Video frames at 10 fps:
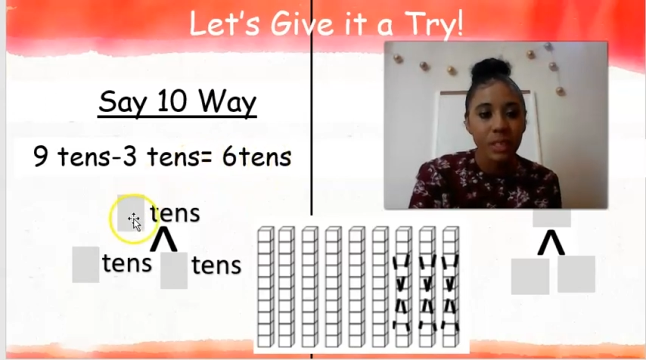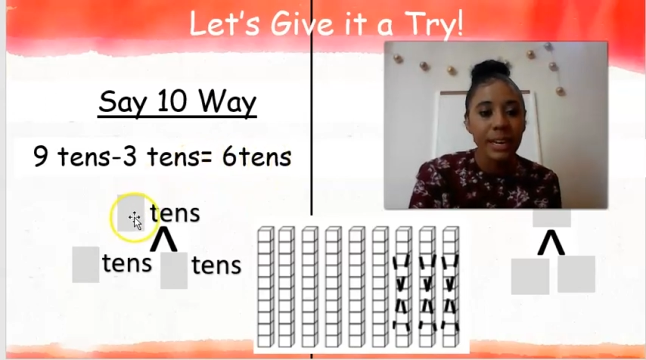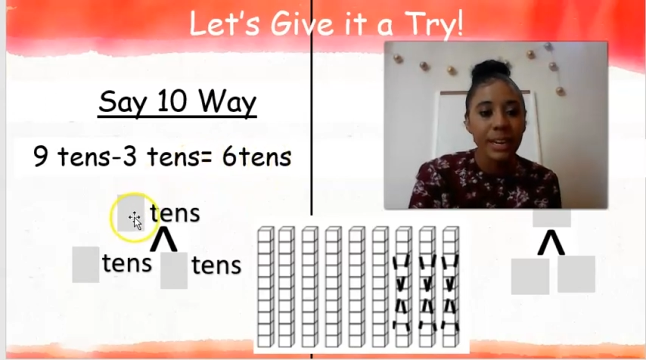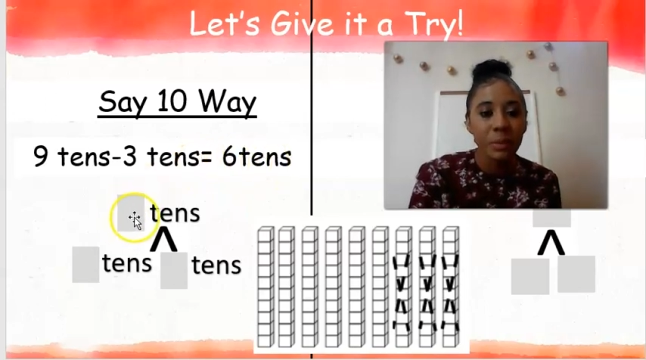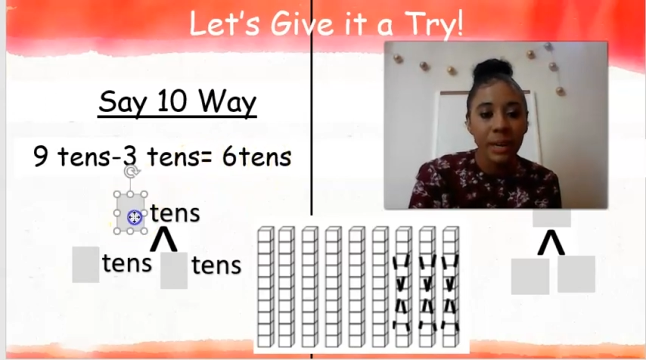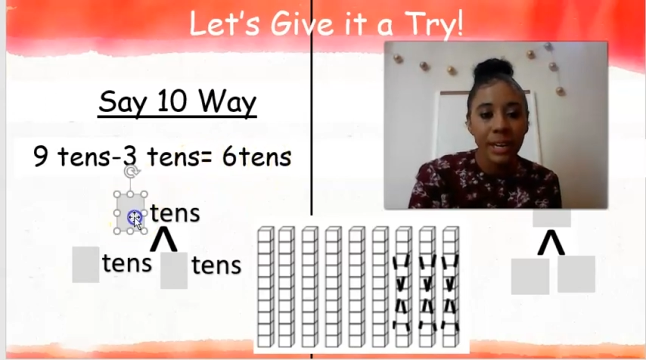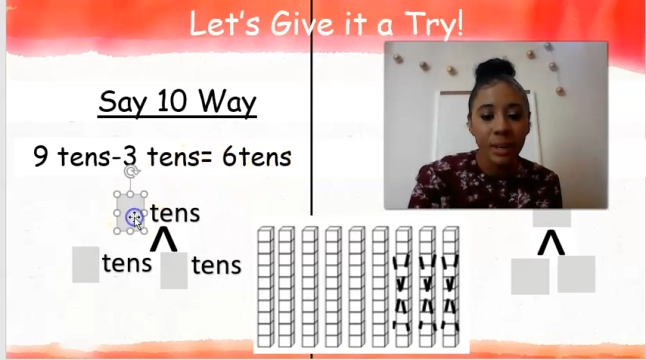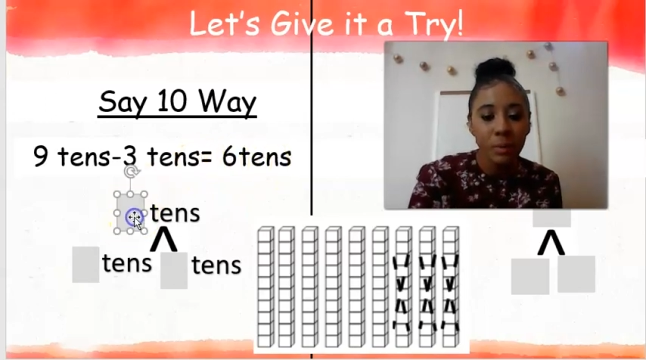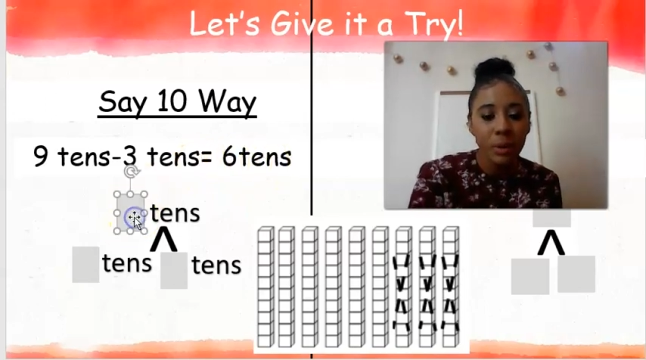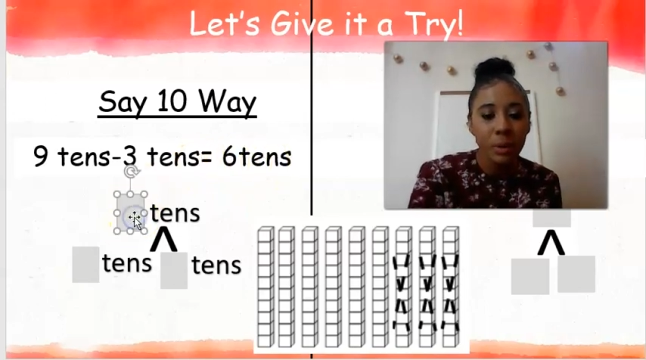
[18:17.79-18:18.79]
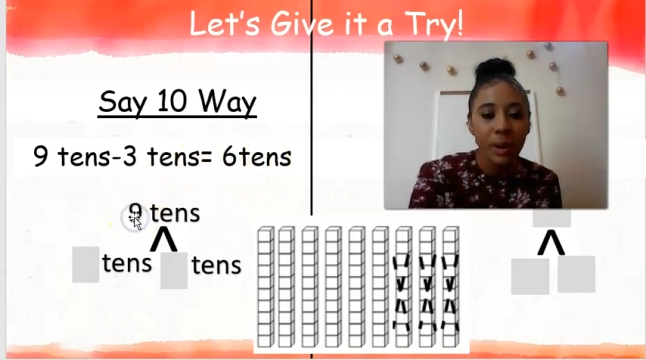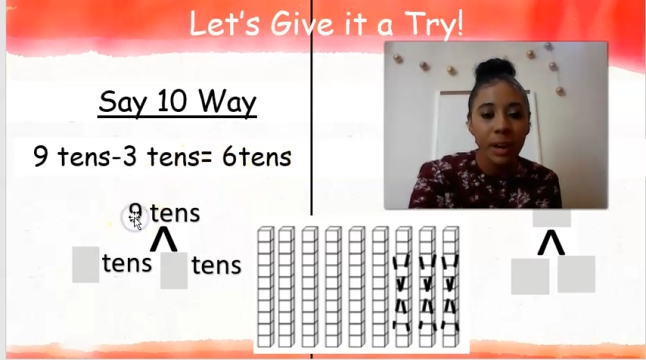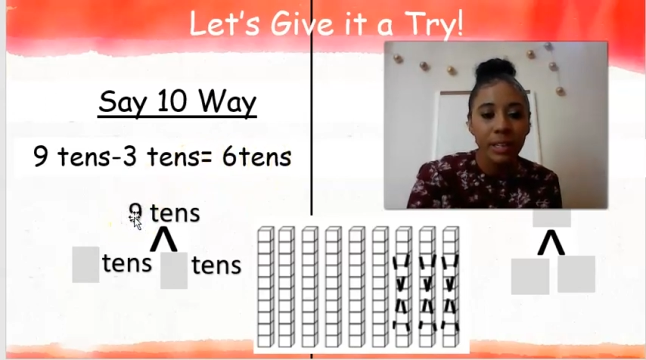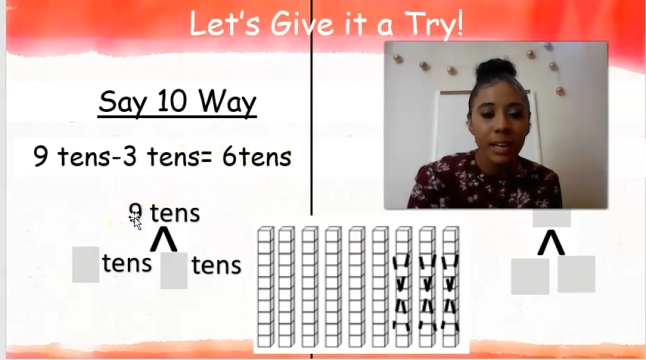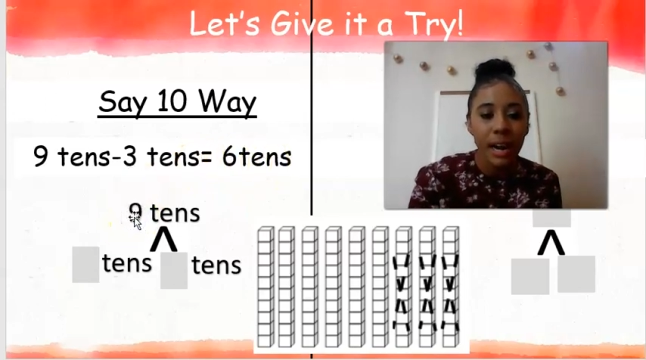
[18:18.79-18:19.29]
In my number
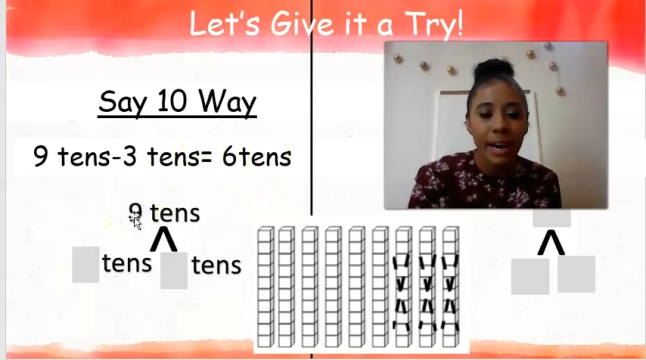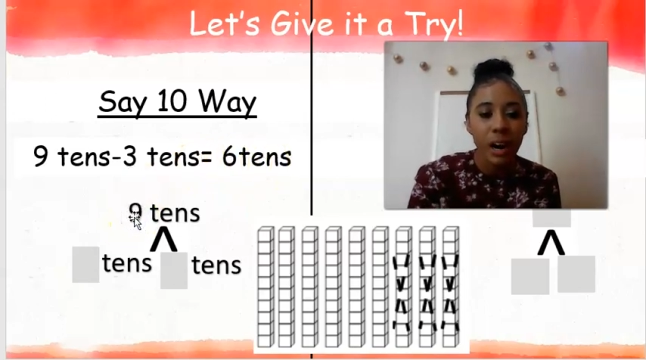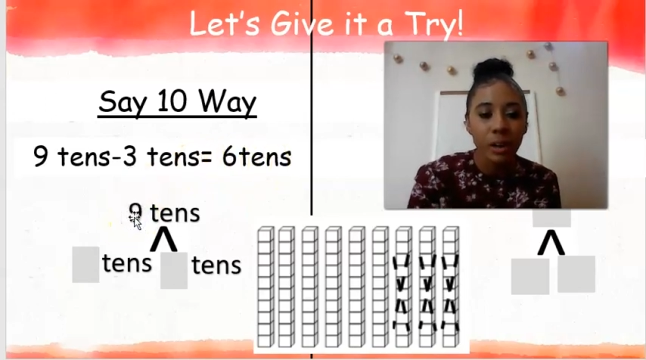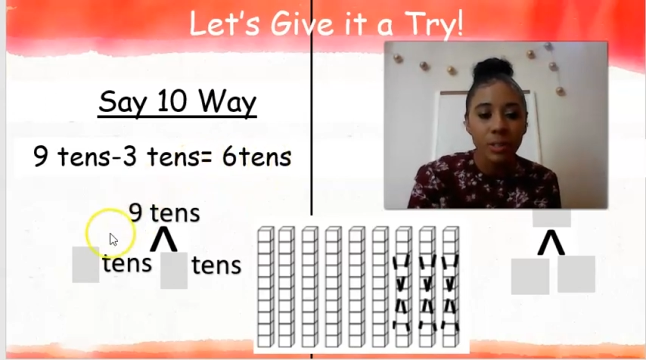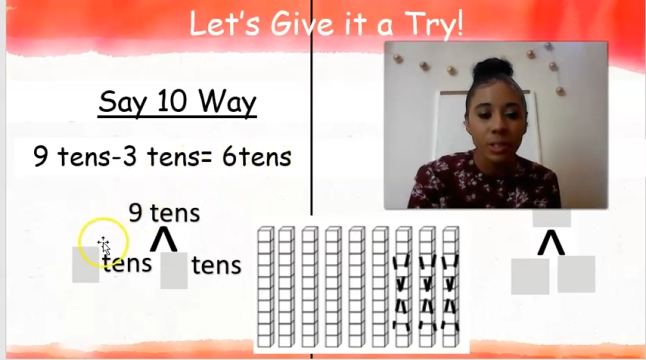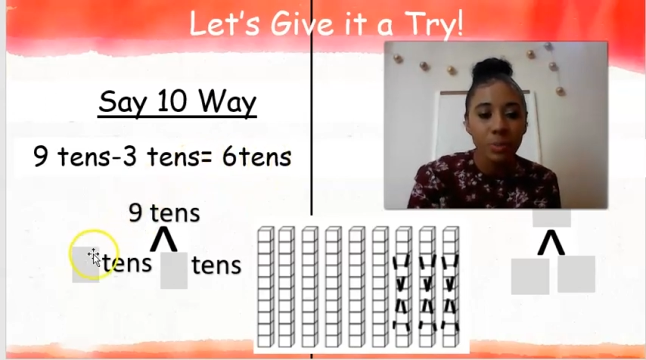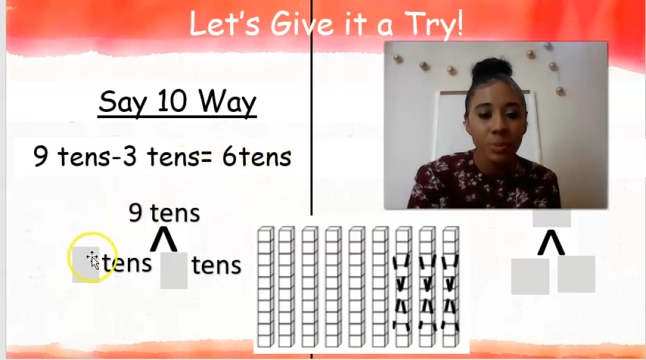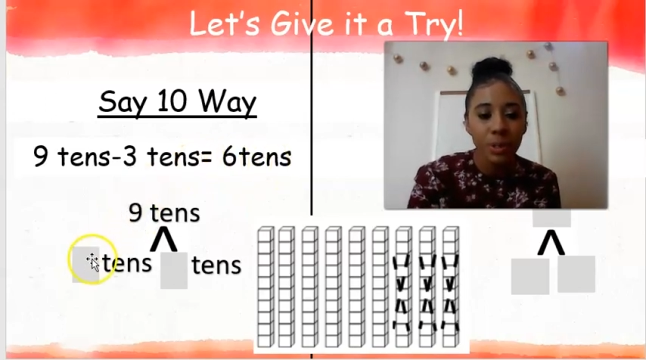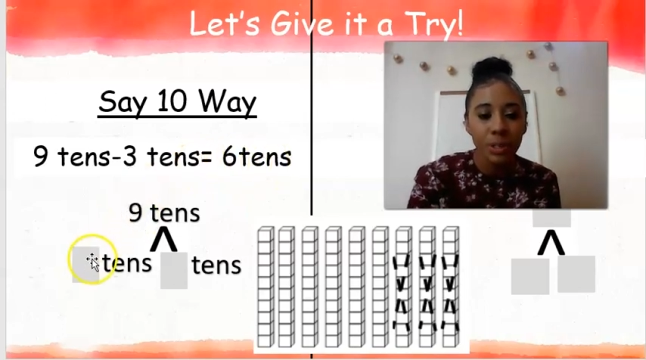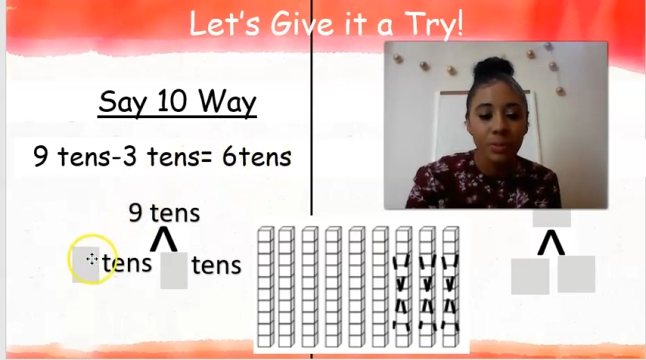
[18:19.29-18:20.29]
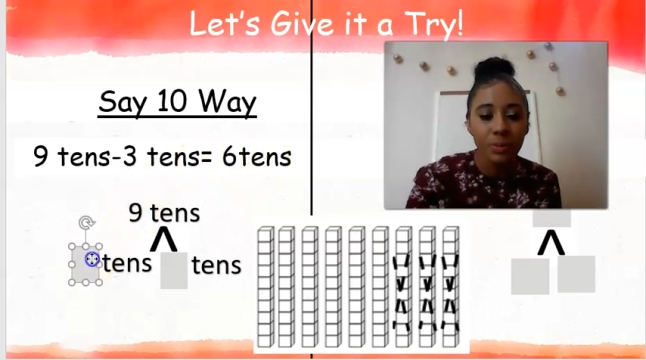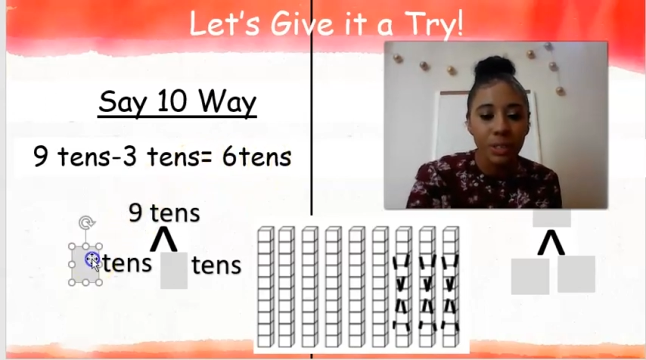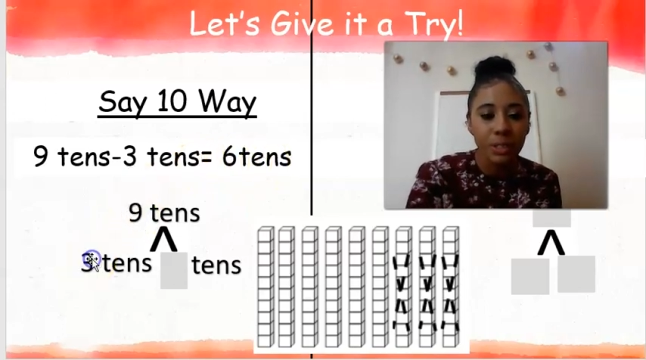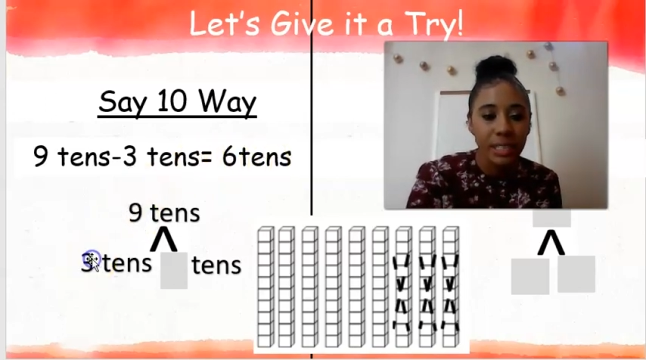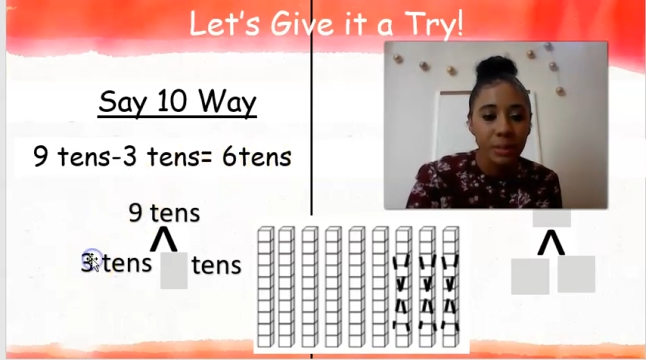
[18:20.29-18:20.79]
bond, I also
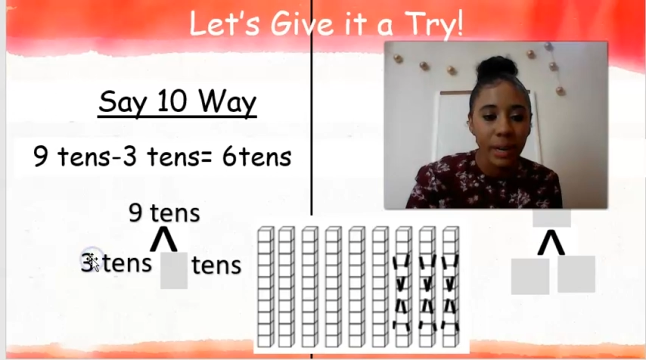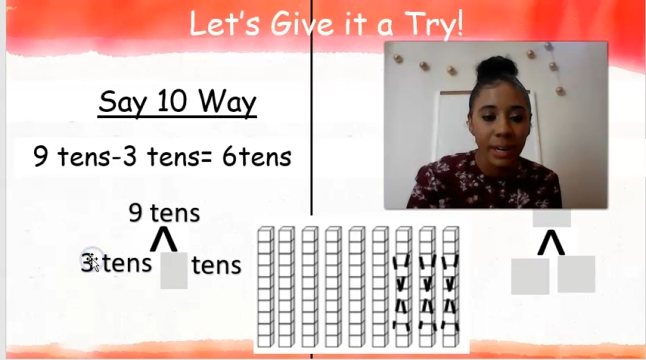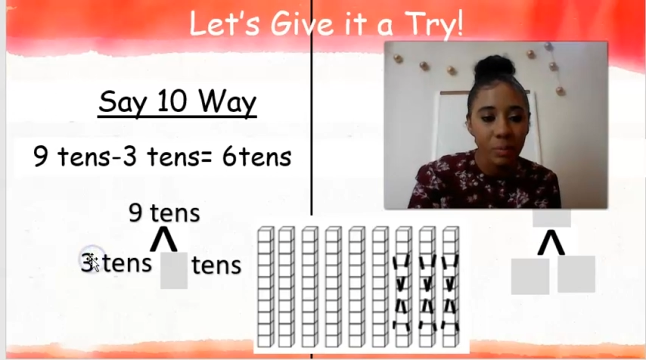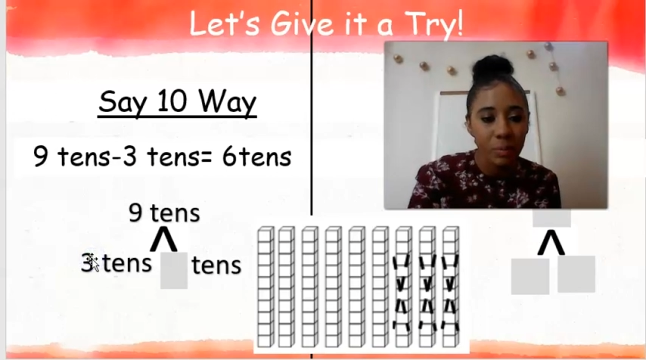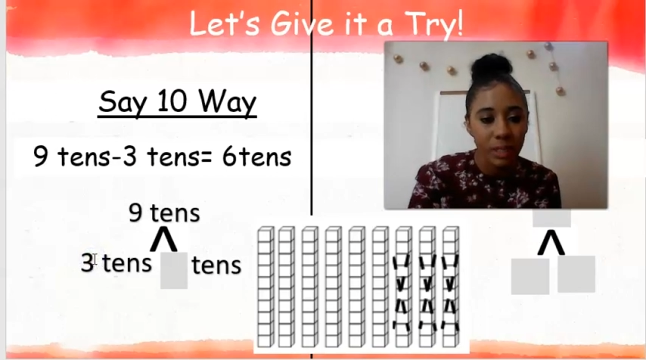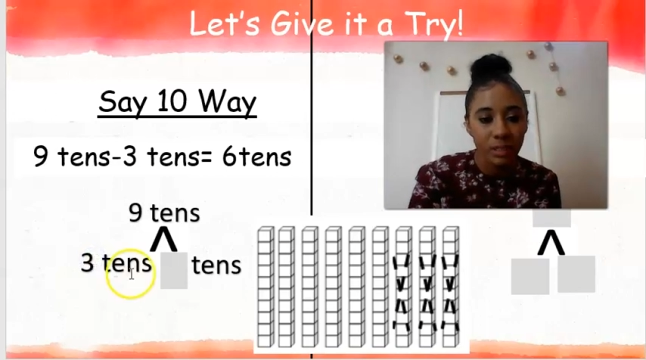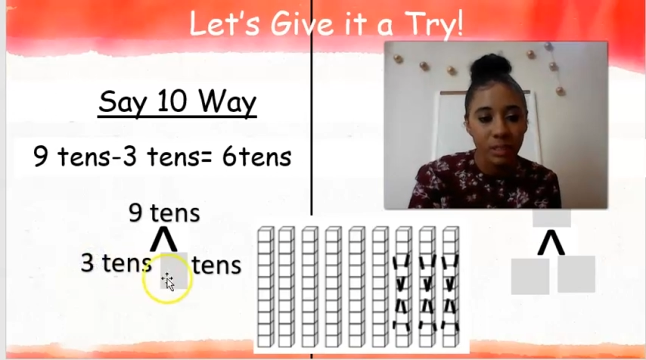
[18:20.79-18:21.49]
filled in my numbers.